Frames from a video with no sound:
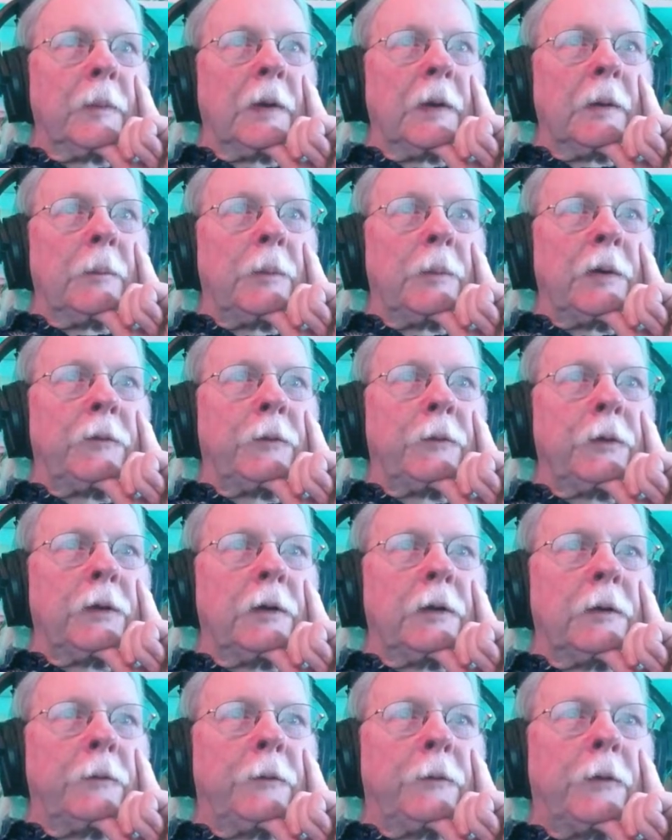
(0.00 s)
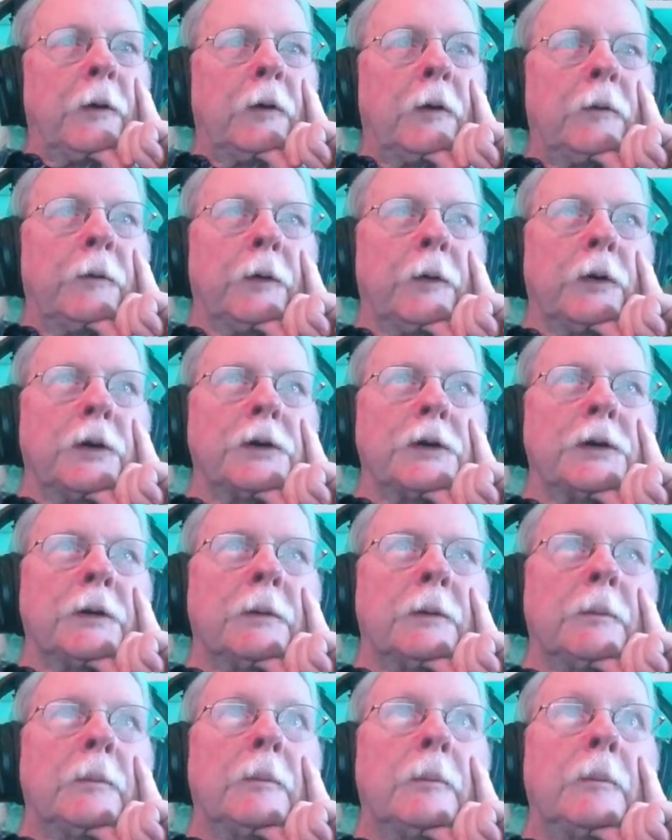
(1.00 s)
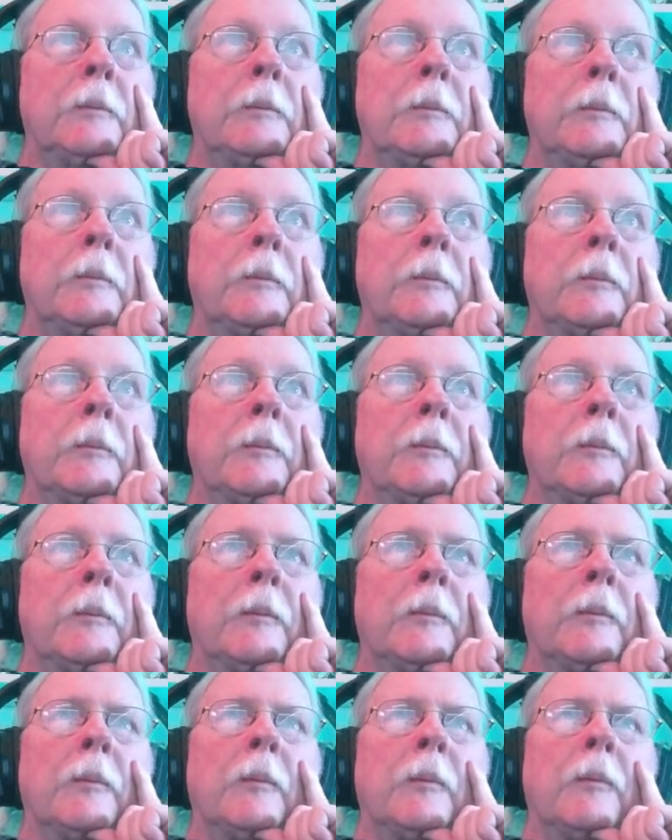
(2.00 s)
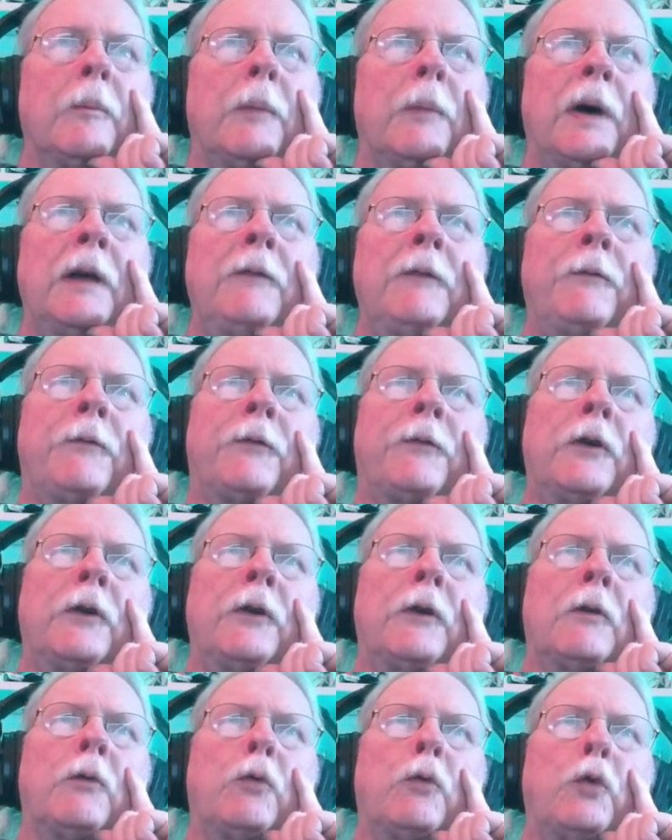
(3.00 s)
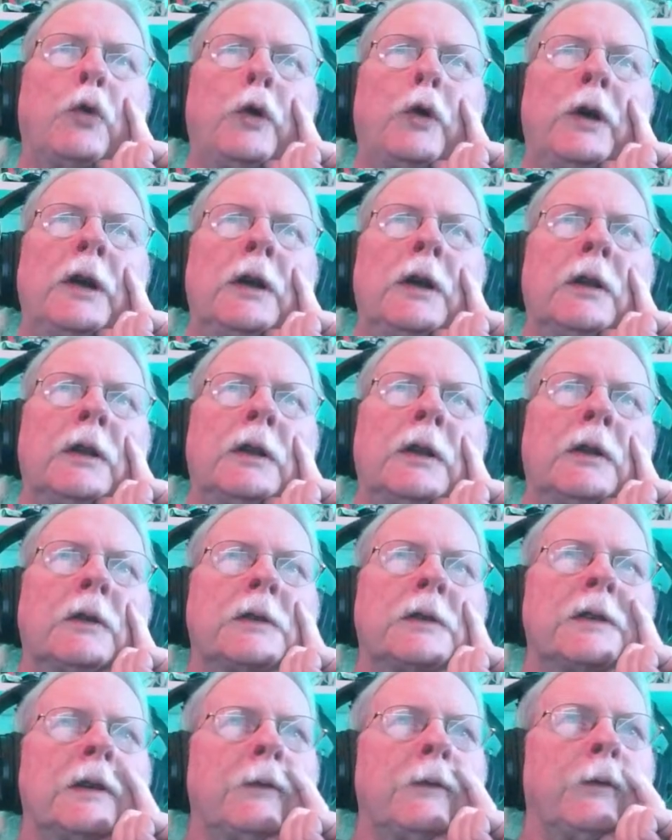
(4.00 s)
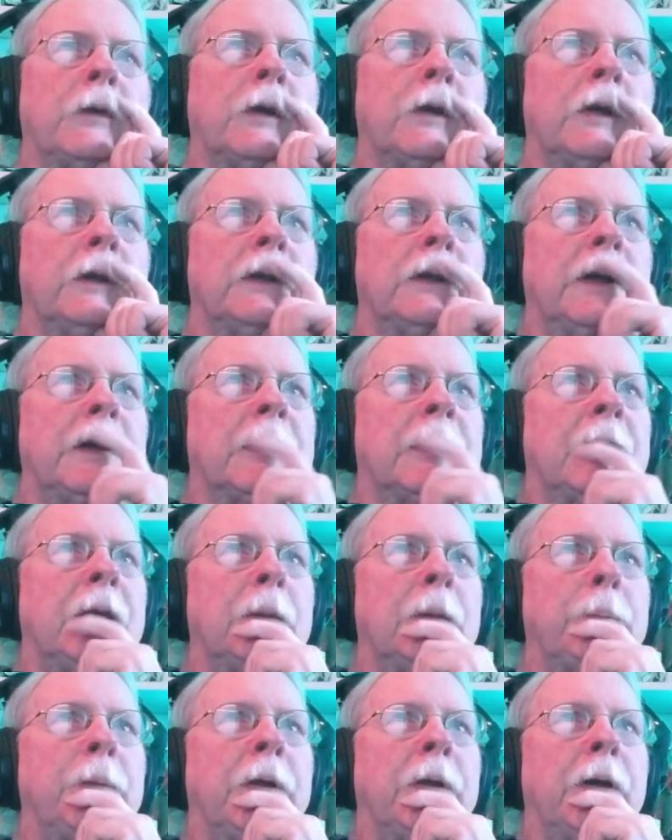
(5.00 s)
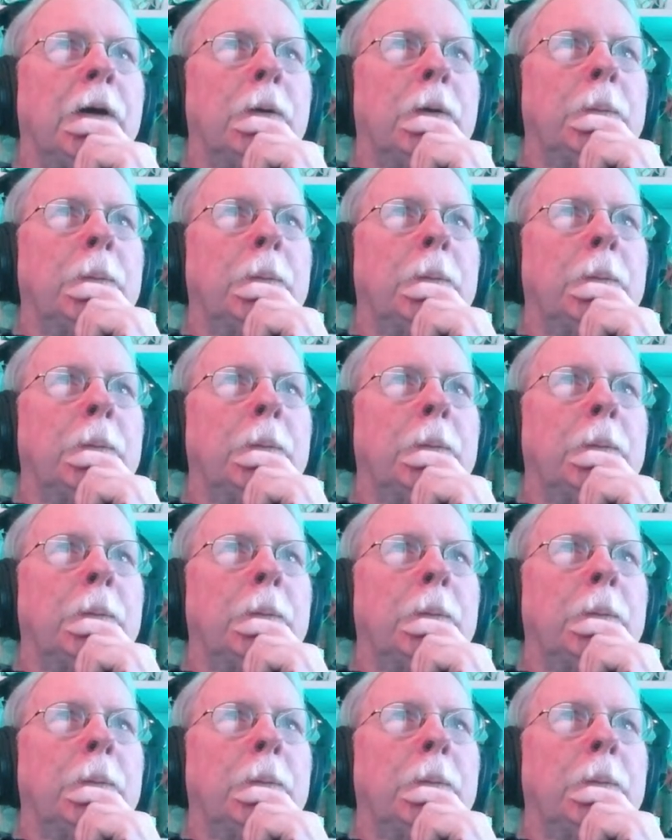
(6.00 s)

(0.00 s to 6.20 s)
But for the default version, my fur really looks different on that cape now.